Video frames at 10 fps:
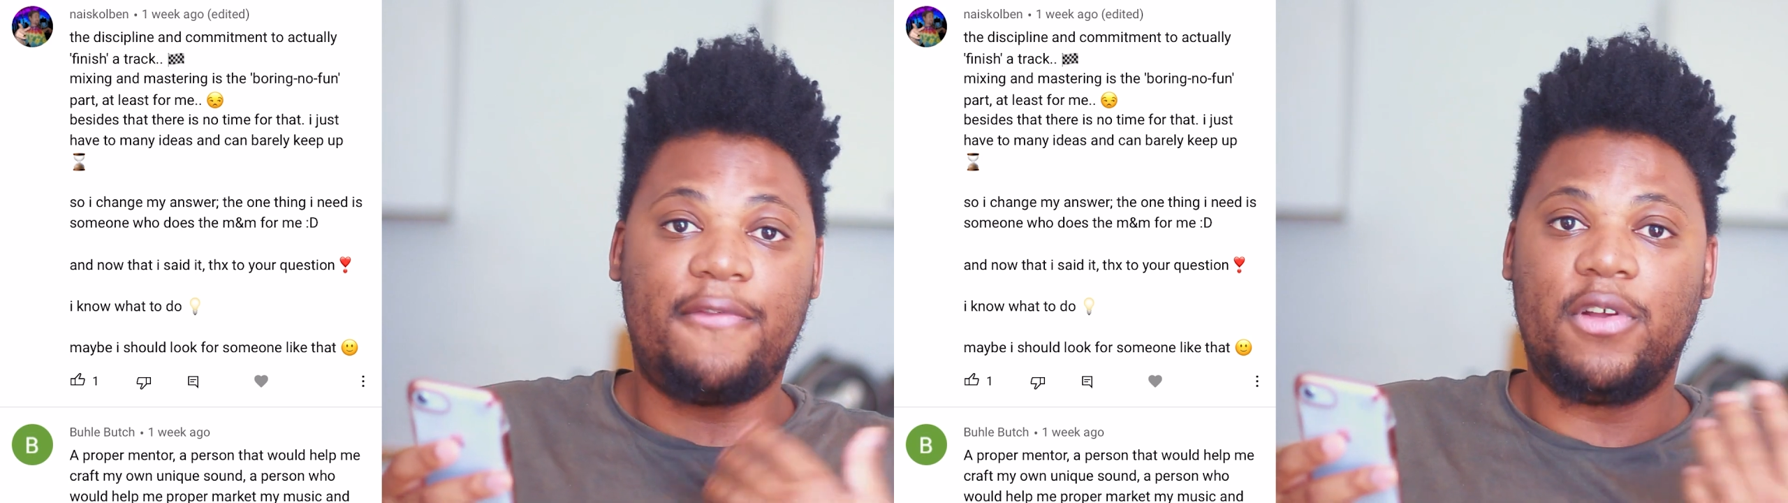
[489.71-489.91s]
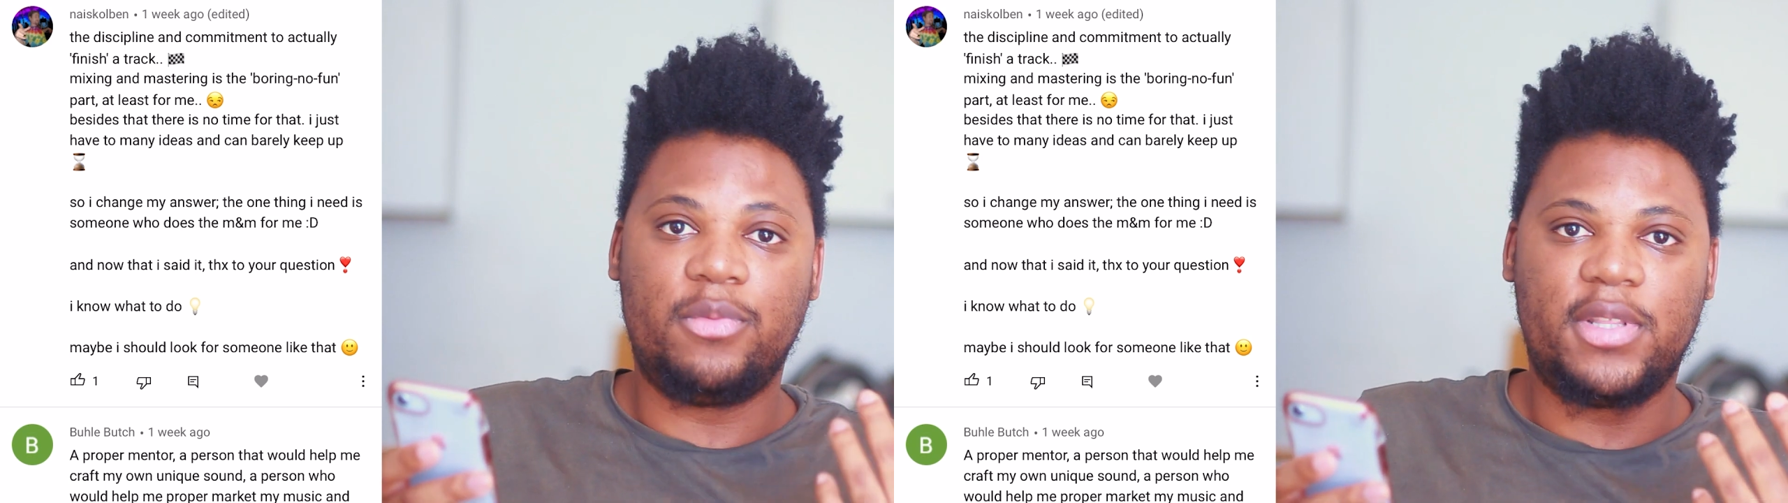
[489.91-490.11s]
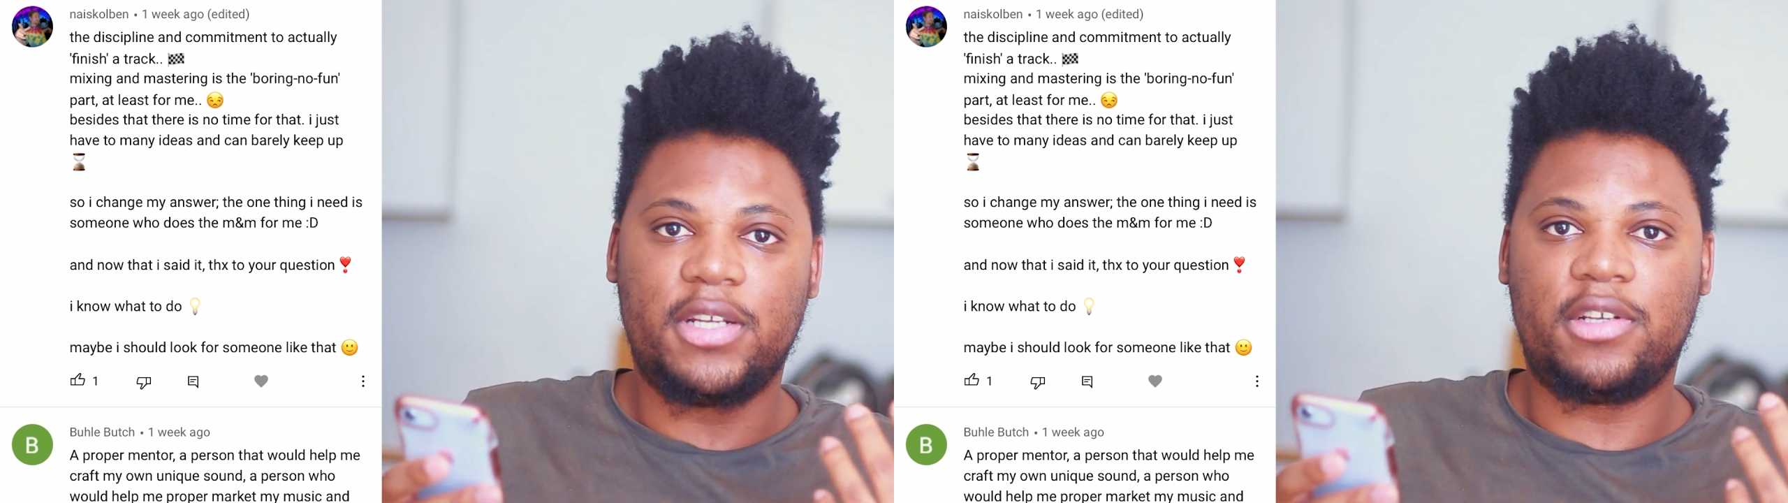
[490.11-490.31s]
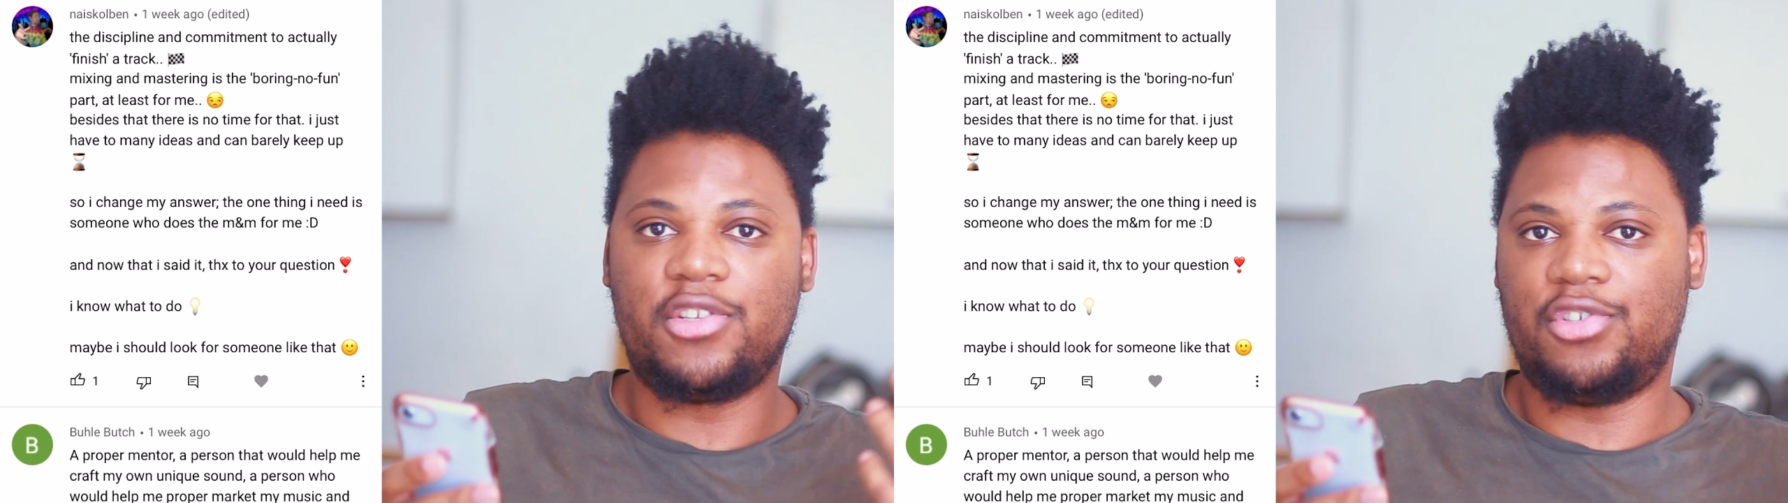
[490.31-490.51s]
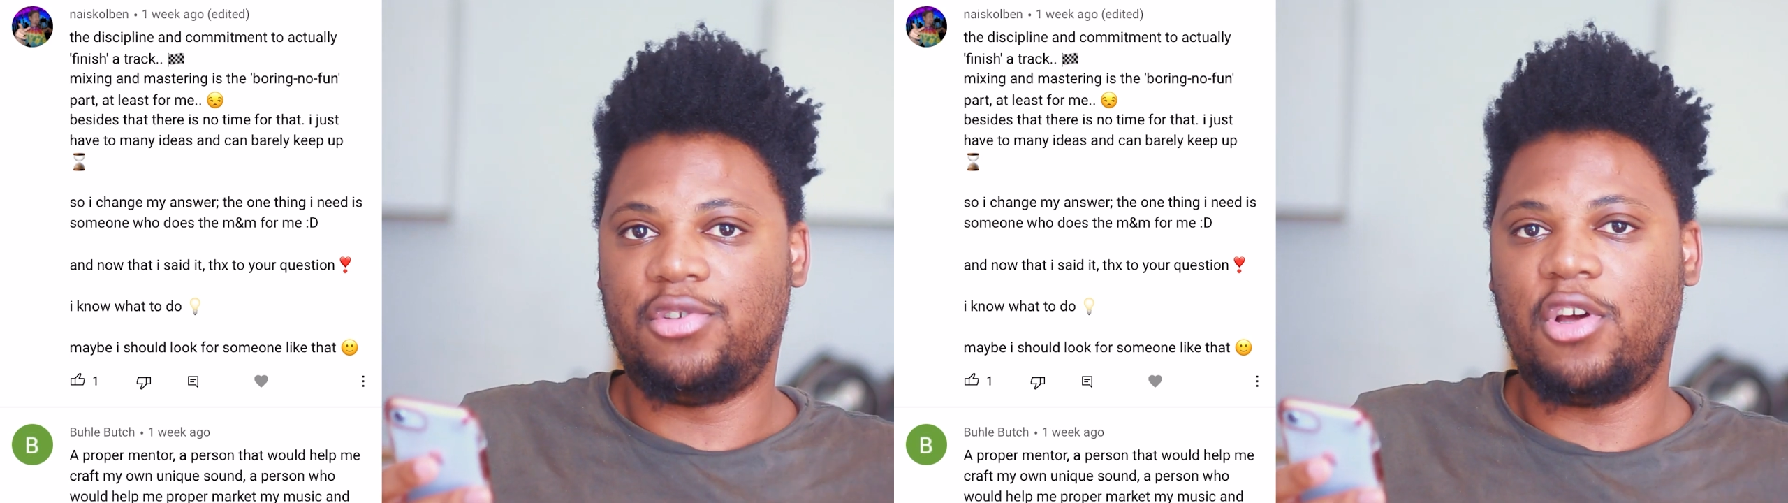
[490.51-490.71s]
fun with it
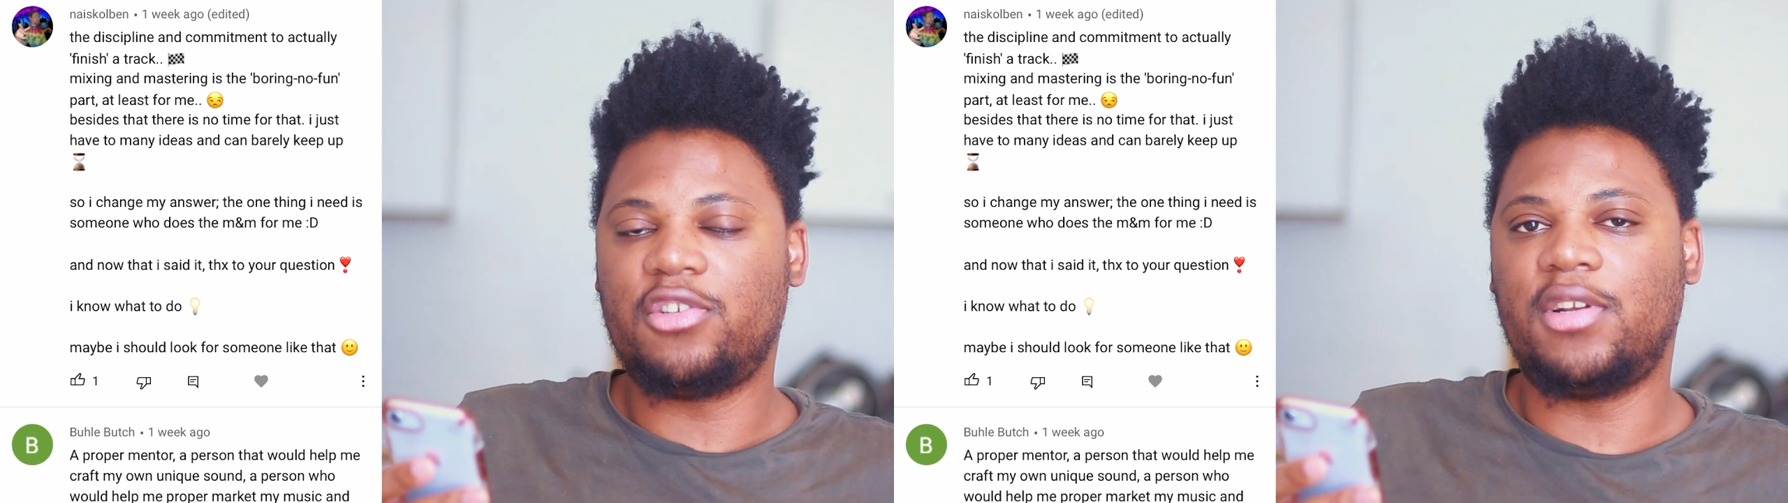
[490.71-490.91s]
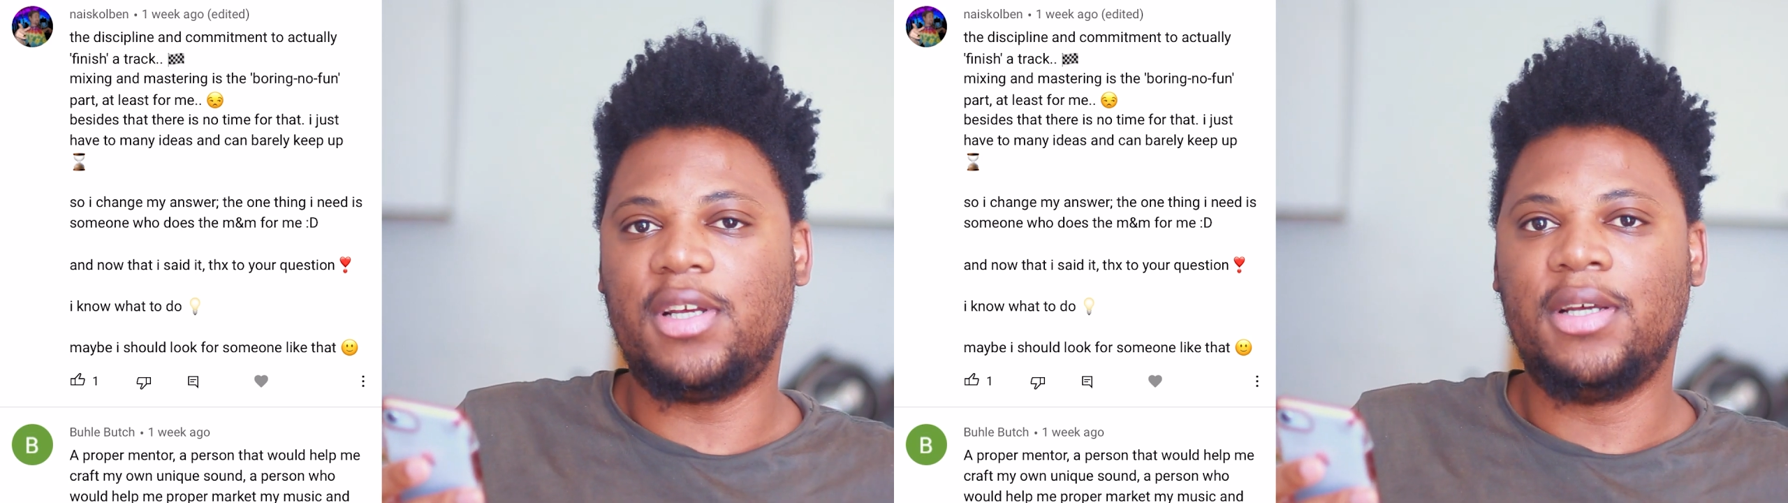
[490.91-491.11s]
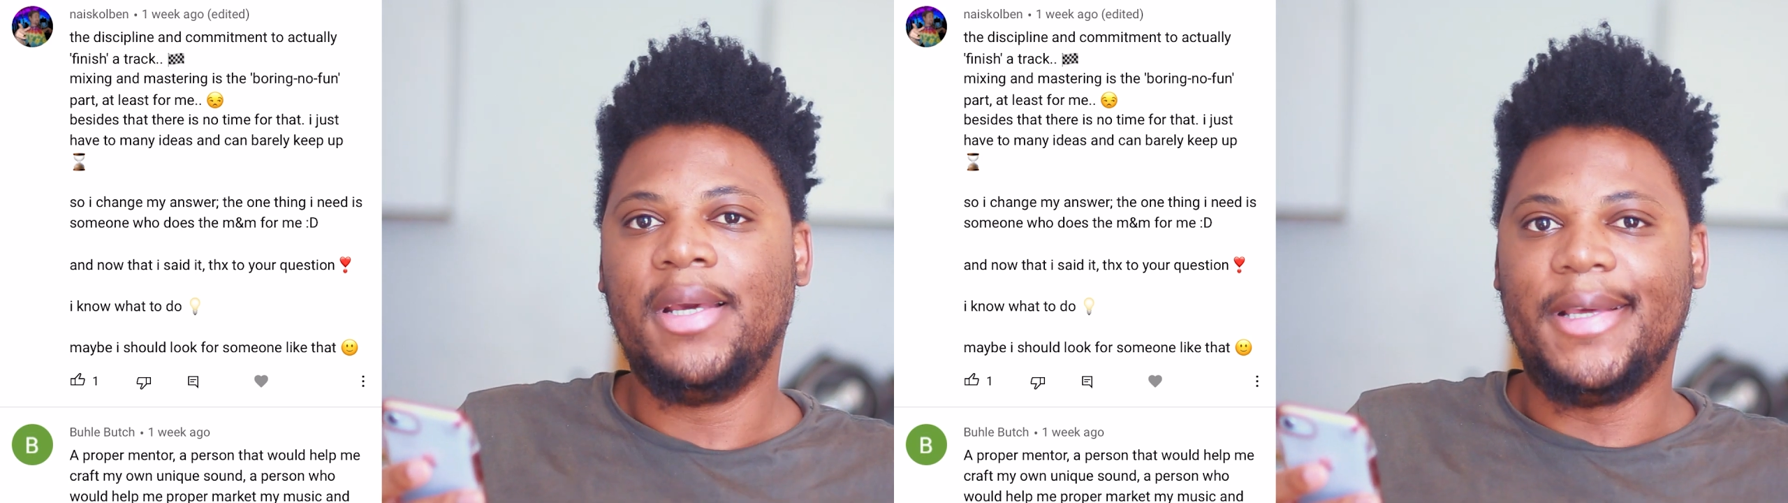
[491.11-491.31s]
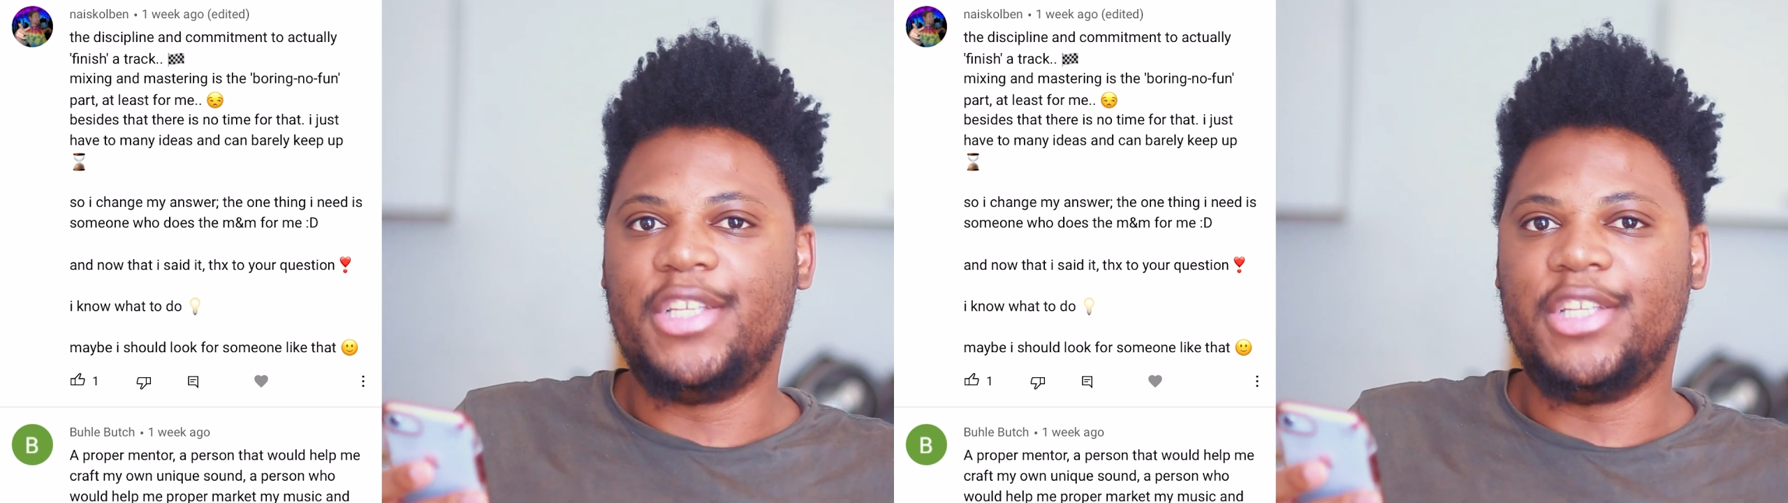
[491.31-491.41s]
because you're not gonna